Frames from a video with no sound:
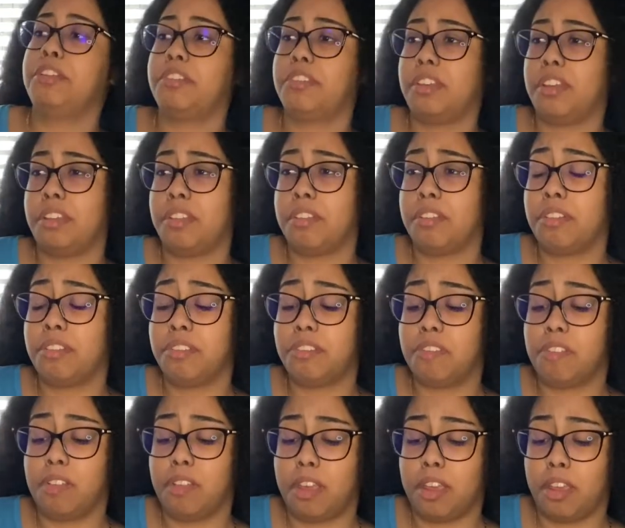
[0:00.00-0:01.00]
stayed there
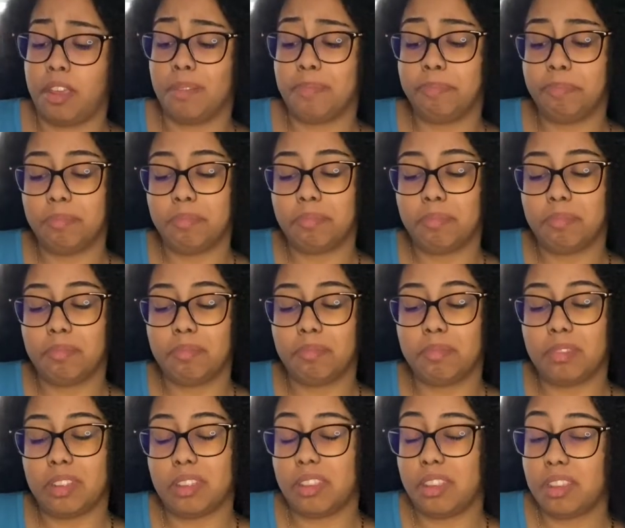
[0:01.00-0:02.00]
until like,
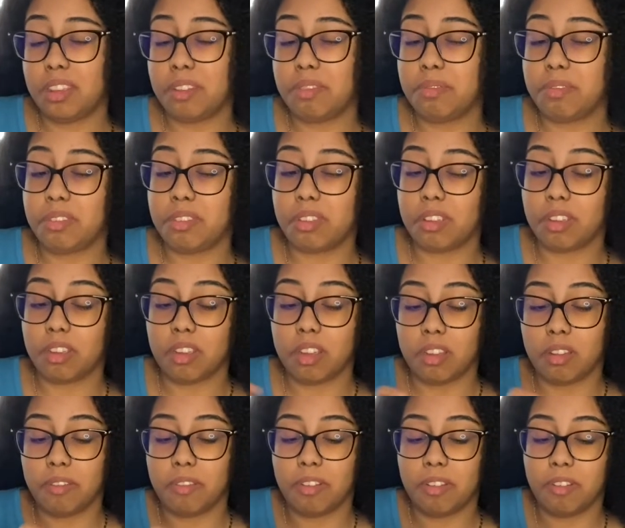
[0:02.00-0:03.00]
I think it was like
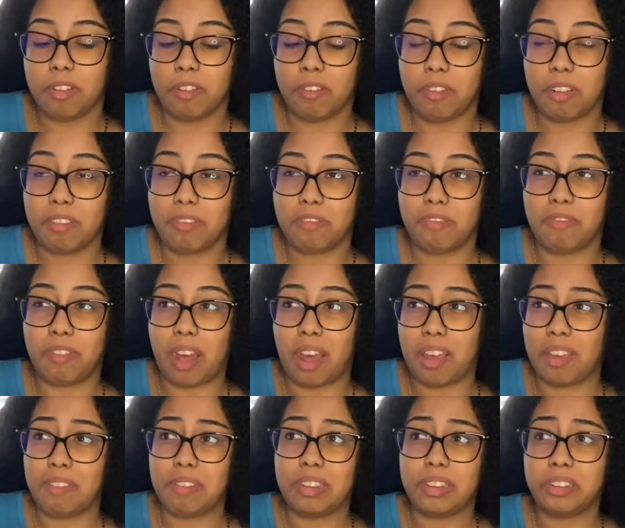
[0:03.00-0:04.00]
around
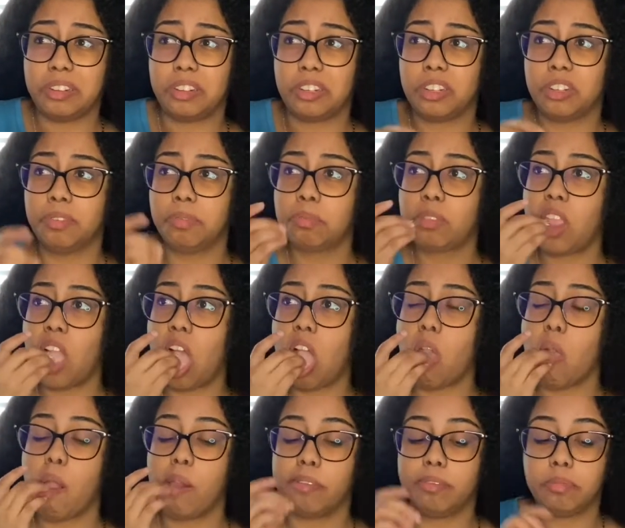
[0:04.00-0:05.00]
five-ish.
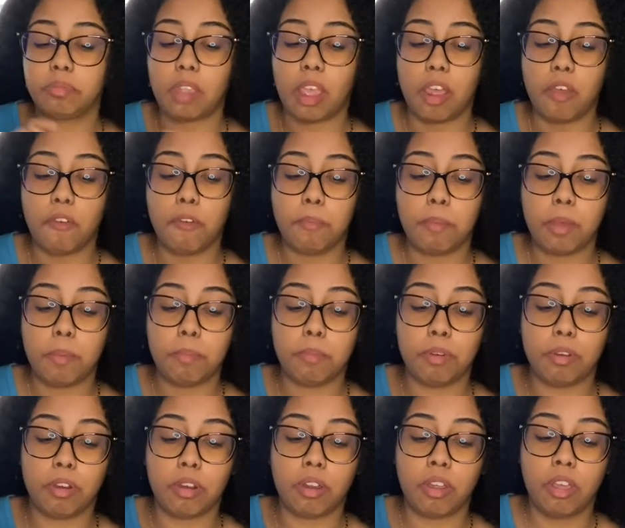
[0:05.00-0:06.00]
I
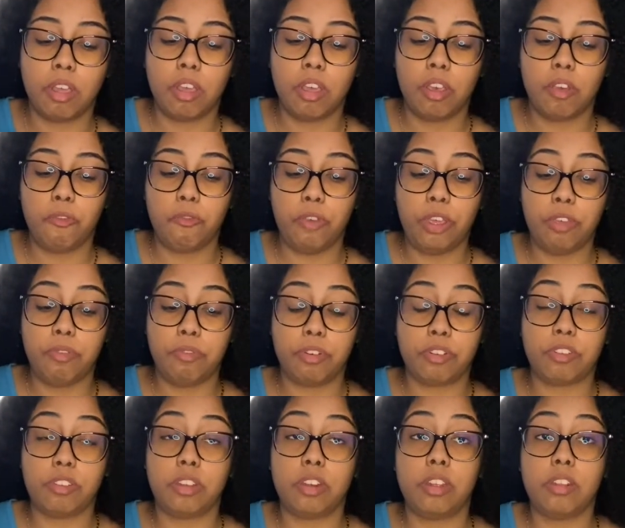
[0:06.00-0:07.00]
remember we were
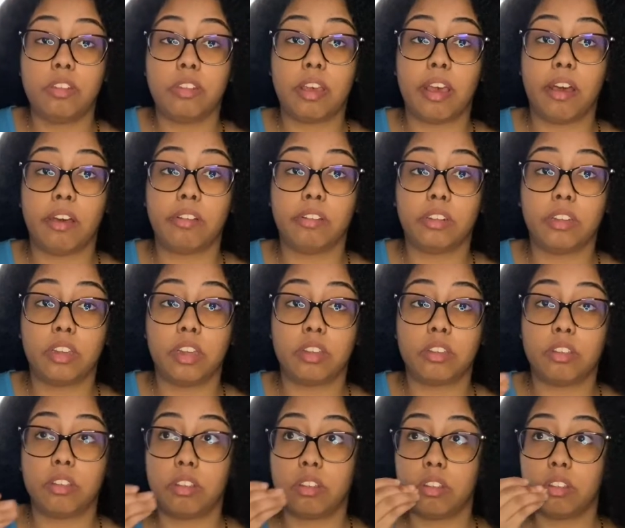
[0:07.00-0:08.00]
sitting down at
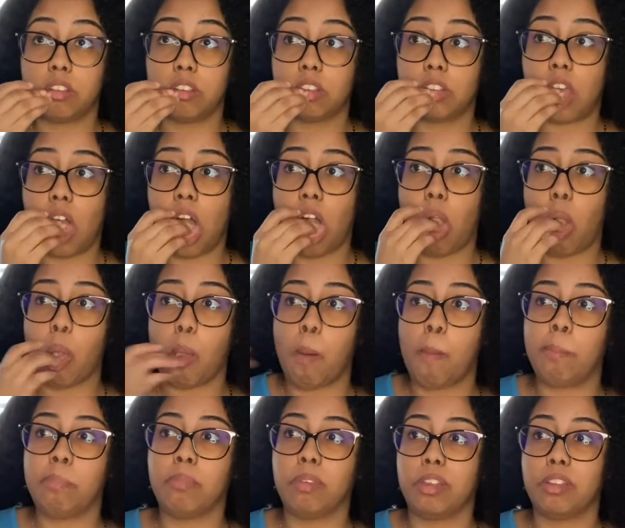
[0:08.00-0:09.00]
this uh,
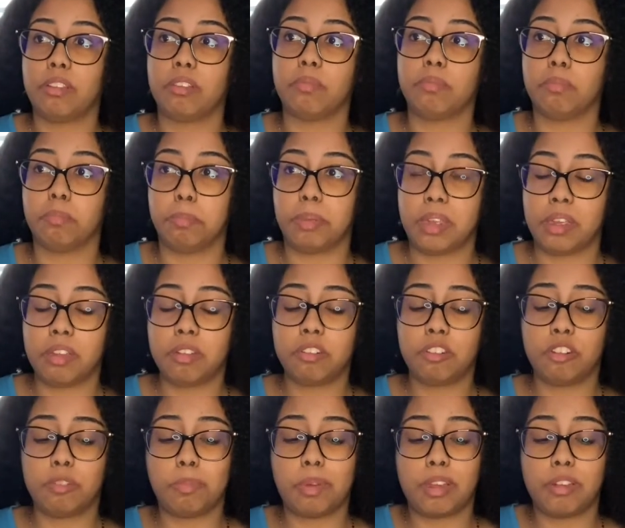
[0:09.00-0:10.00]
like
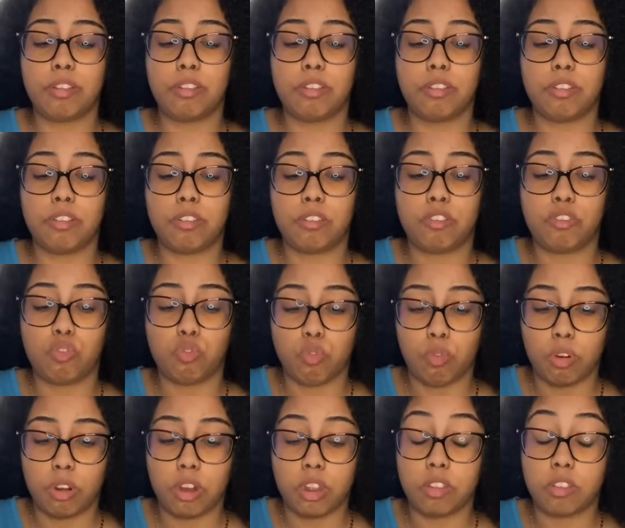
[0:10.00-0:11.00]
bench by the
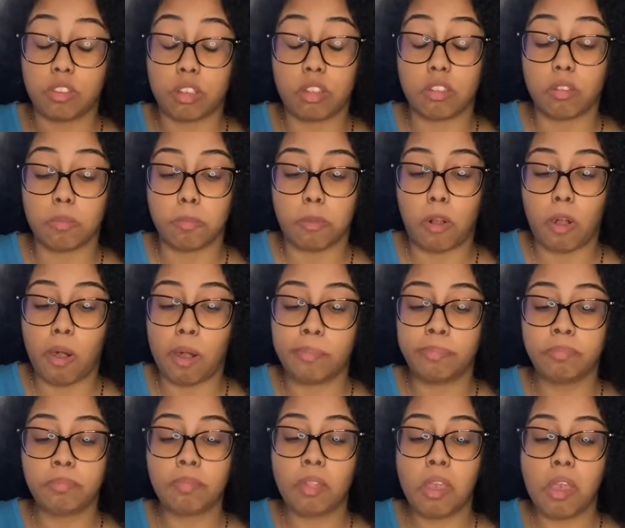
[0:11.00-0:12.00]
store inside the mall
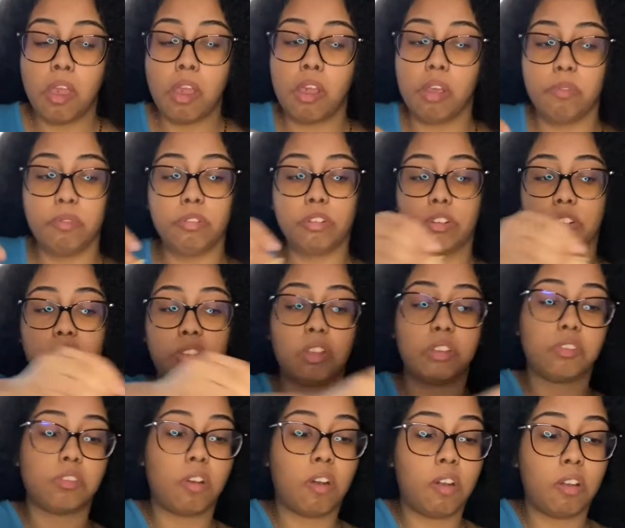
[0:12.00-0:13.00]
and we were just
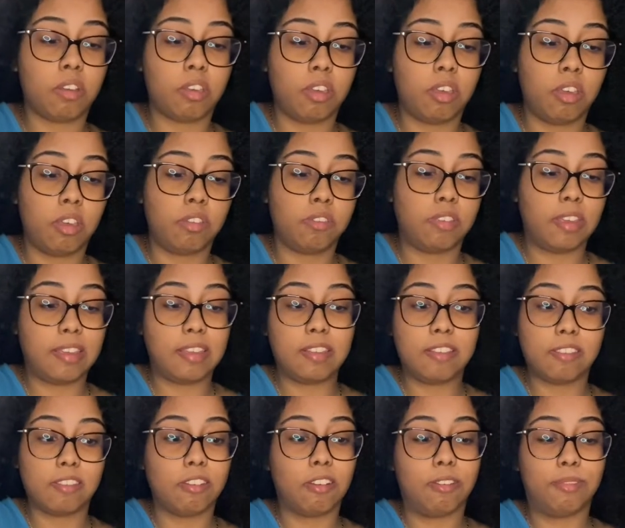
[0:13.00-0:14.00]
like talking, taking
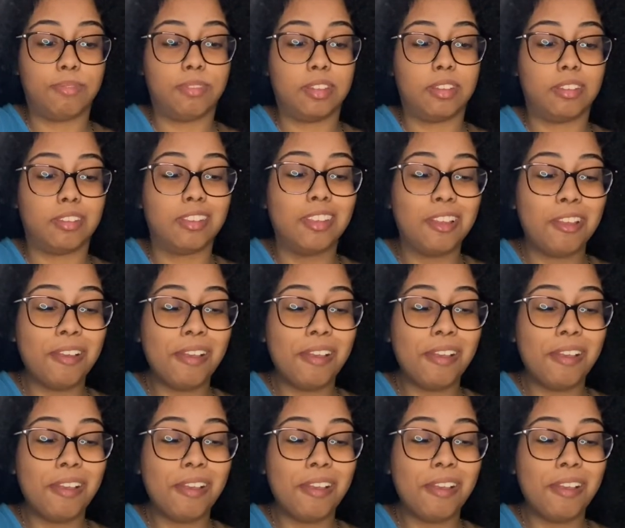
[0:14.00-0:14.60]
selfies.